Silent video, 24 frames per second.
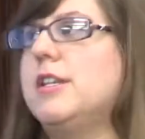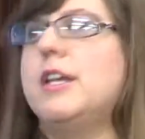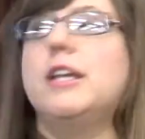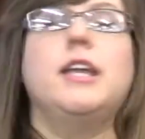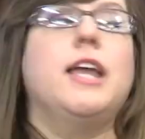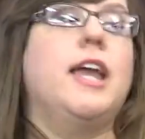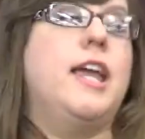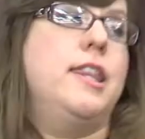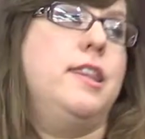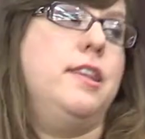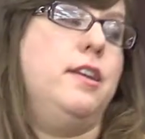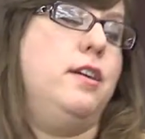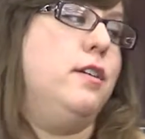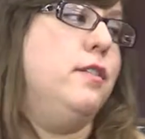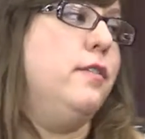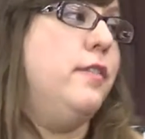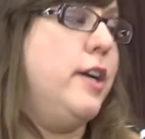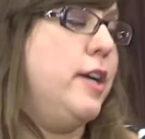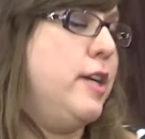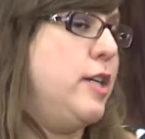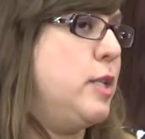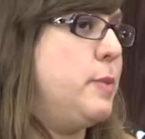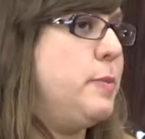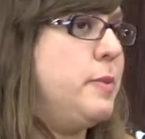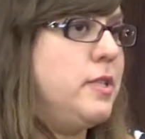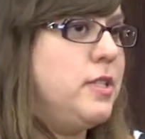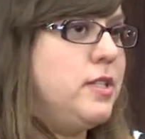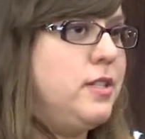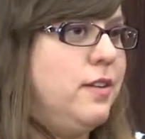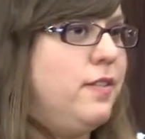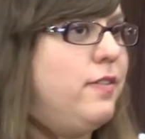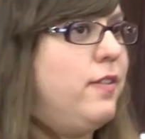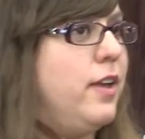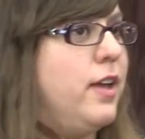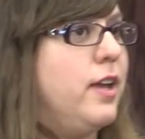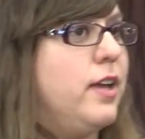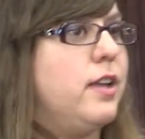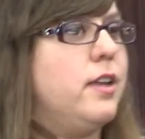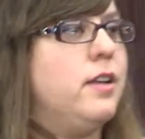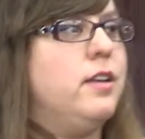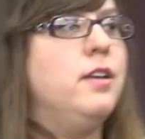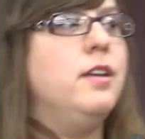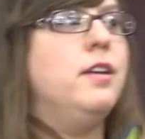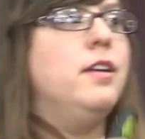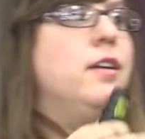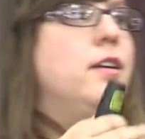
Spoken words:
Again, there are very specific